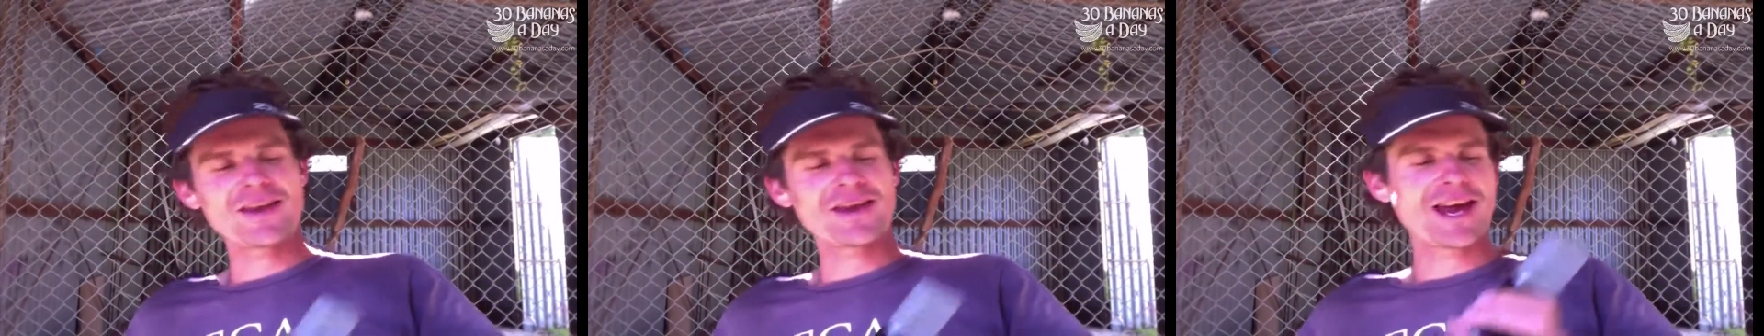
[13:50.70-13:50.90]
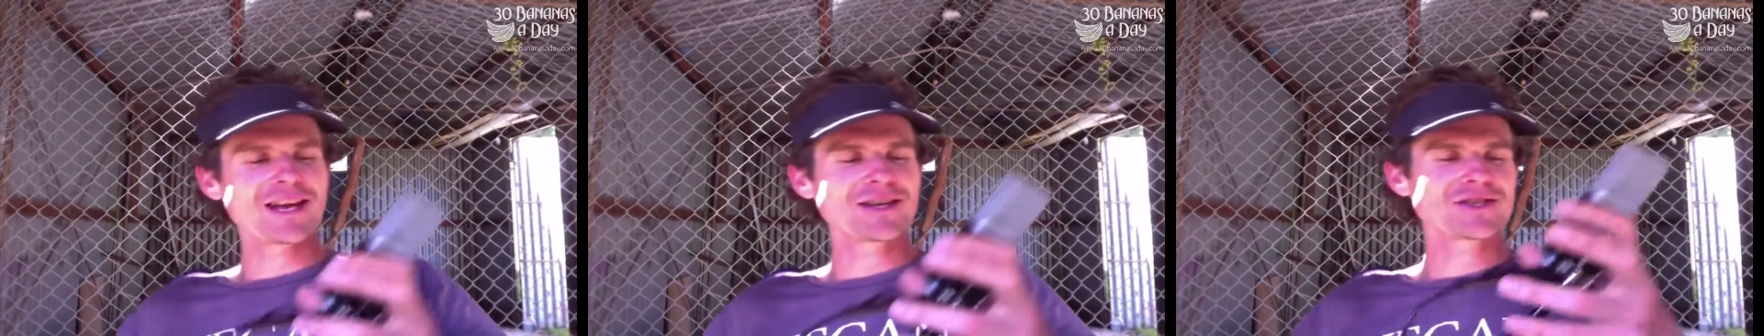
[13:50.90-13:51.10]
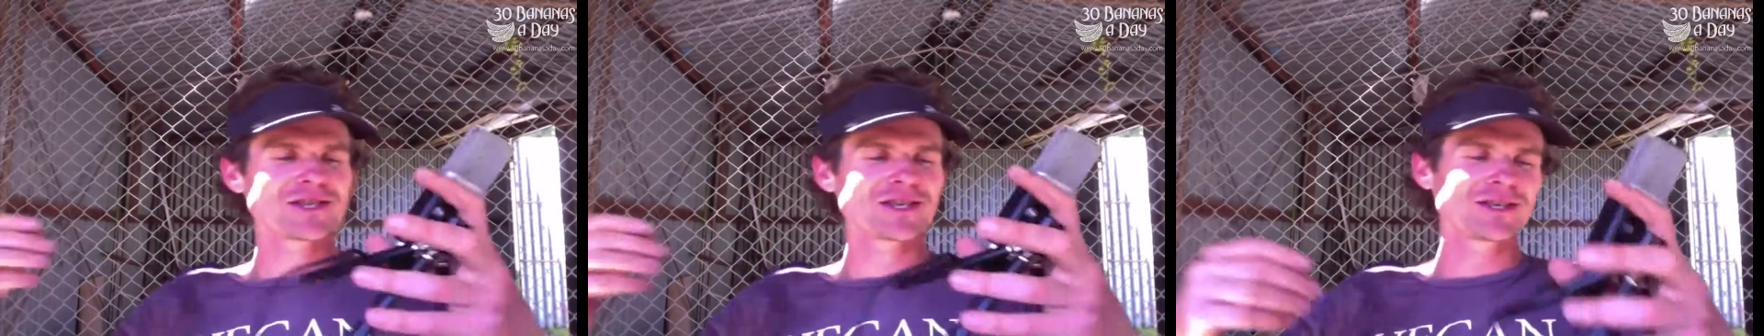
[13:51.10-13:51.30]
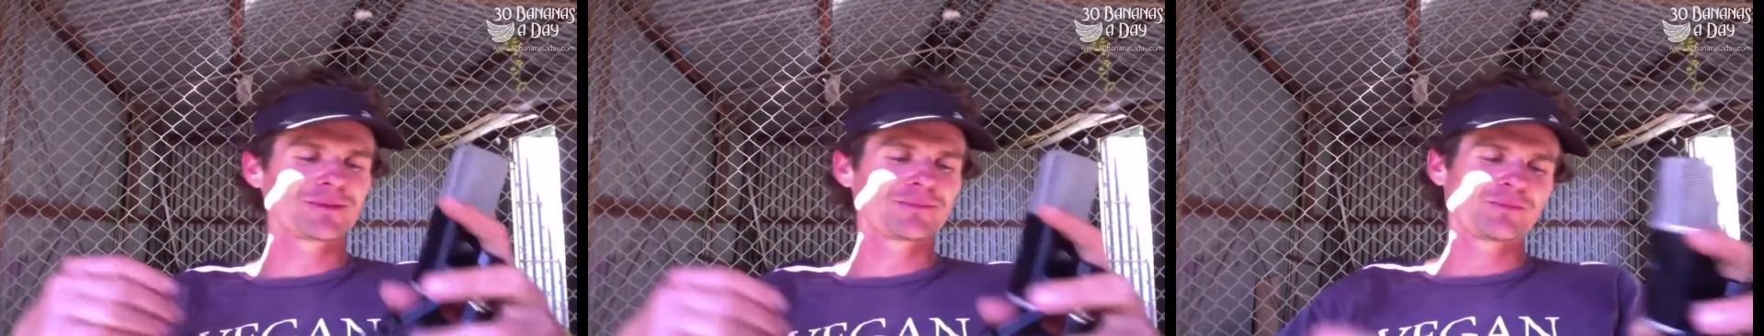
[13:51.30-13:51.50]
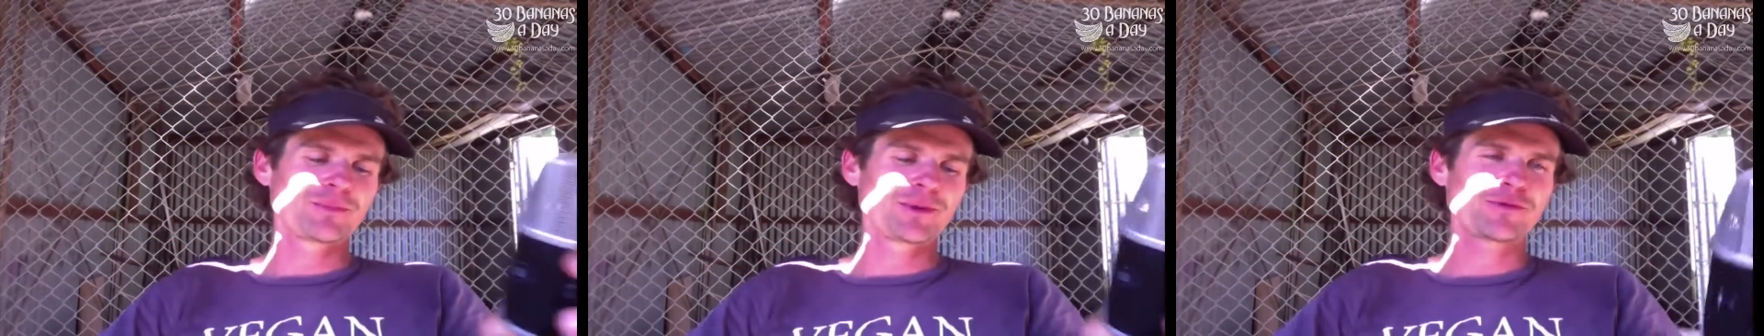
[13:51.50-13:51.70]
in nature,
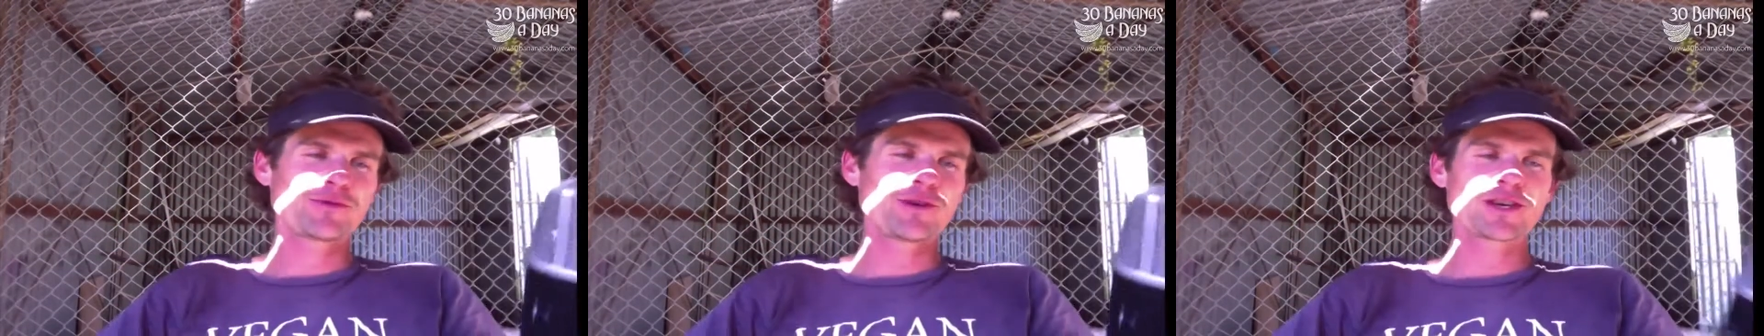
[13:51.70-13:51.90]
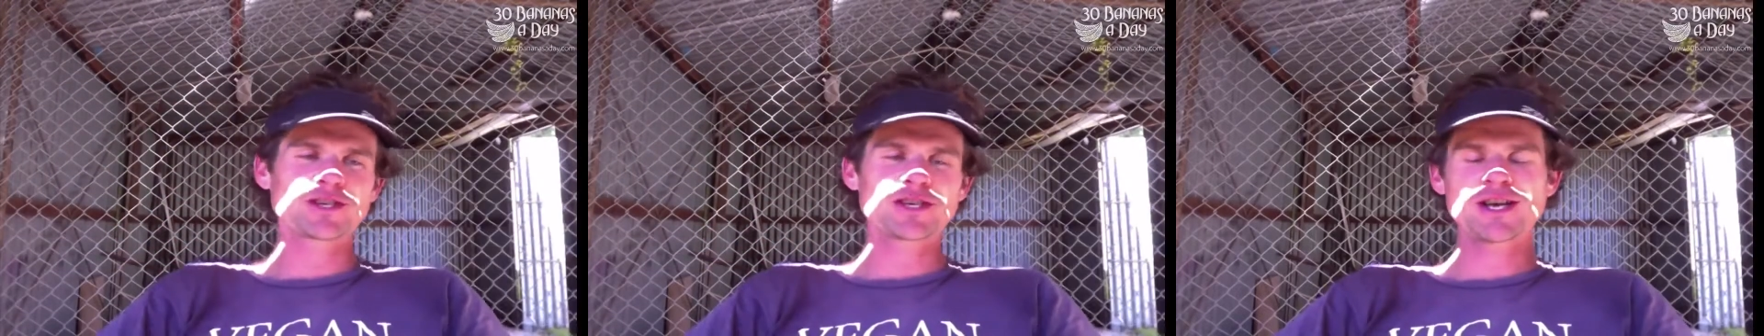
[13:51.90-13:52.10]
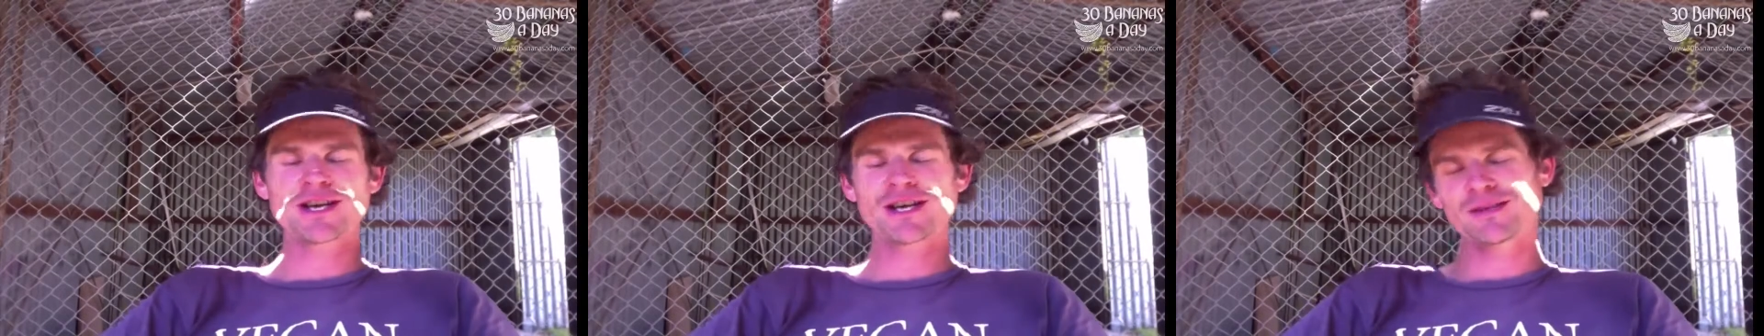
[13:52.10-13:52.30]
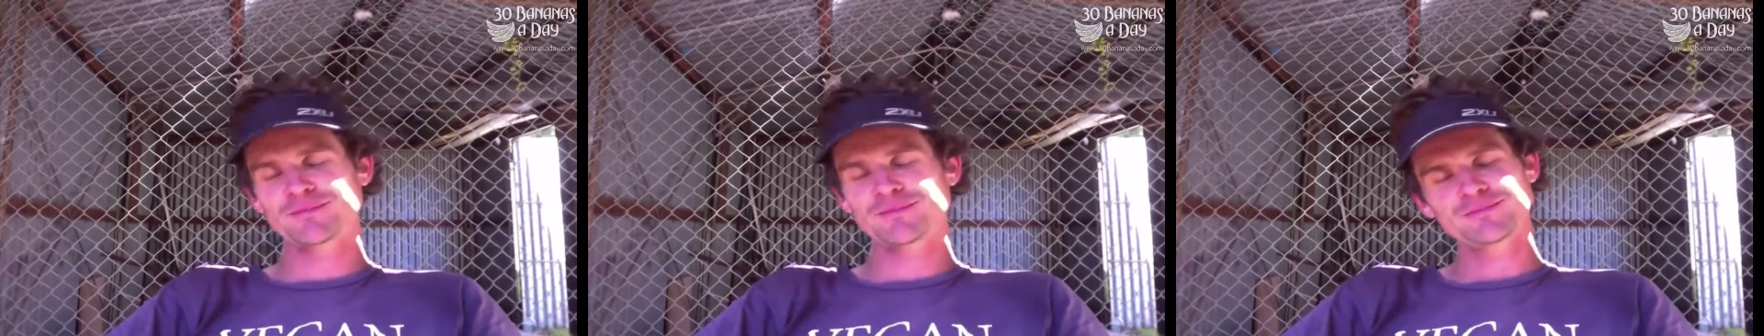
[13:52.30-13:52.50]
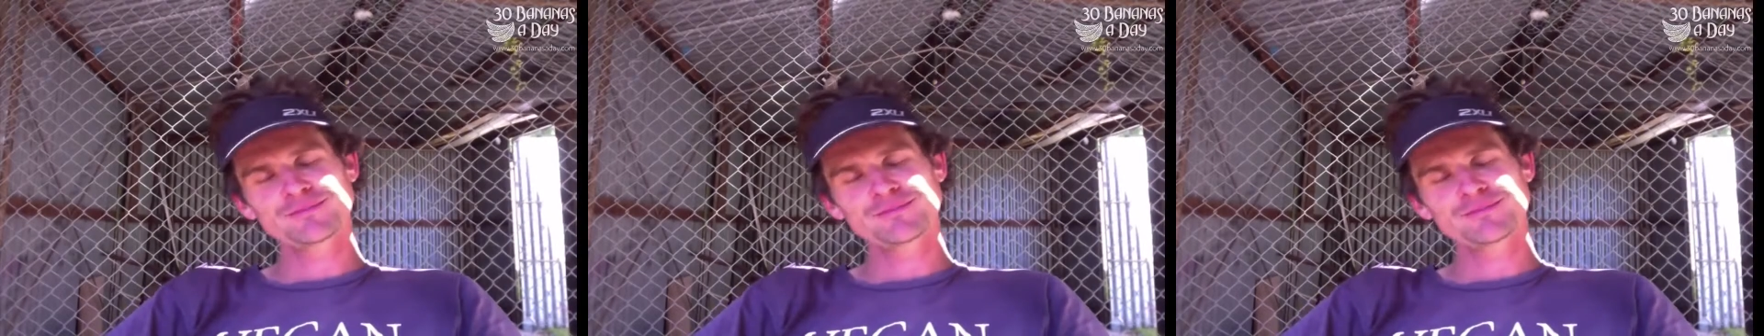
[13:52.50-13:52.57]
bit of fresh air,